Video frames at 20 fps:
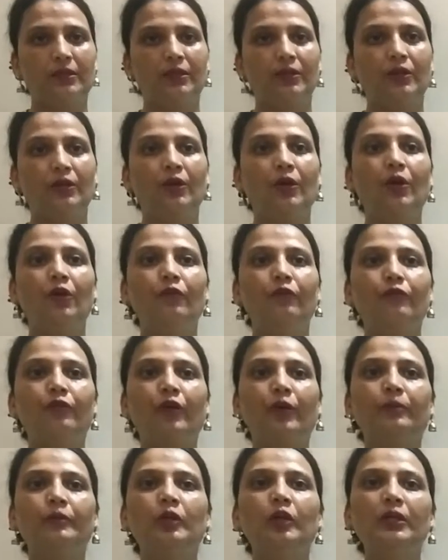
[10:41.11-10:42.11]
from your
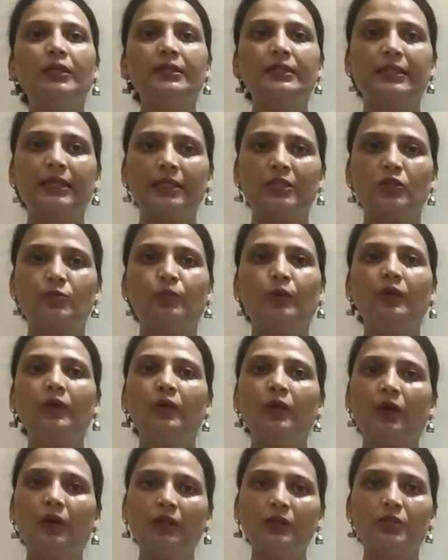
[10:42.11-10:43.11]
textbook
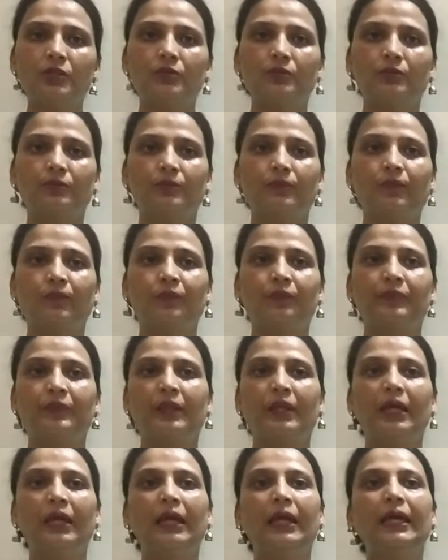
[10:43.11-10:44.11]
also.
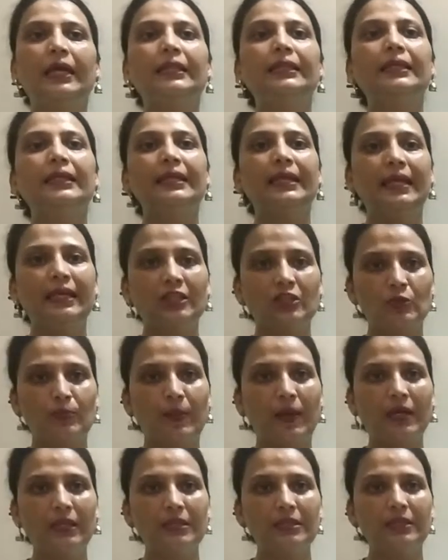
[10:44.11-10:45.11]
In the next part,
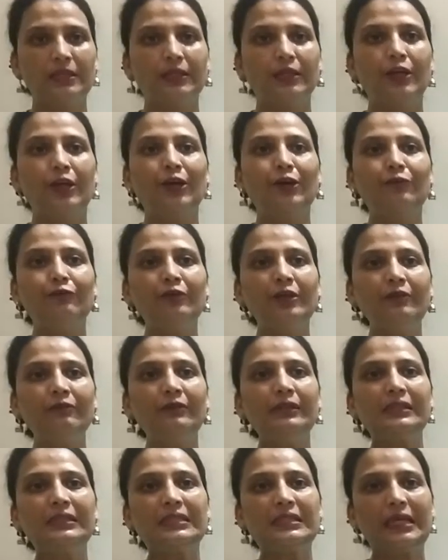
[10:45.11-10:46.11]
we will
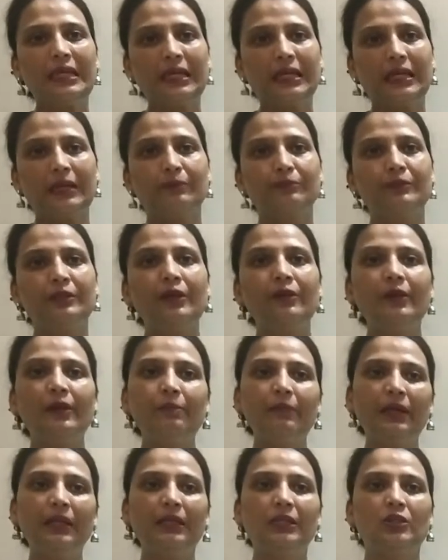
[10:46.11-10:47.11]
take up the
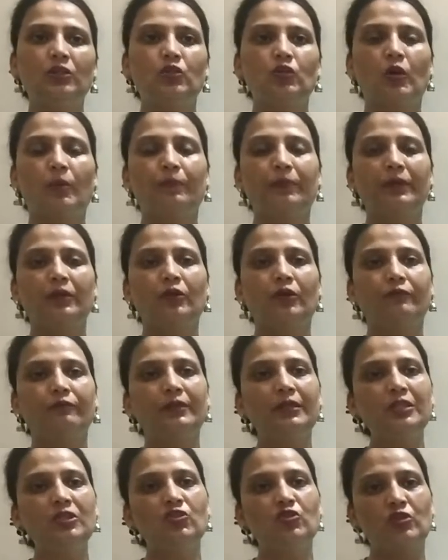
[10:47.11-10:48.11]
remaining topic of this
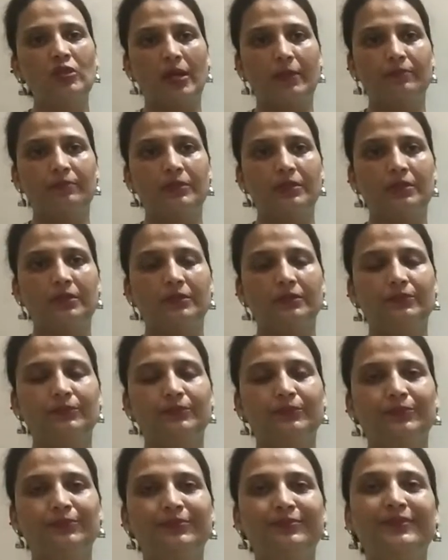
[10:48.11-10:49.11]
chapter.
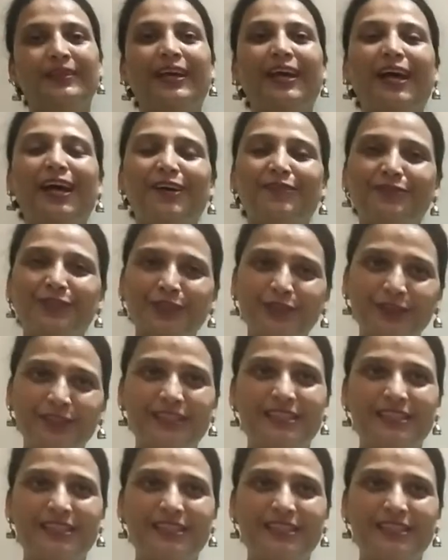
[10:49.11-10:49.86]
Have a good day.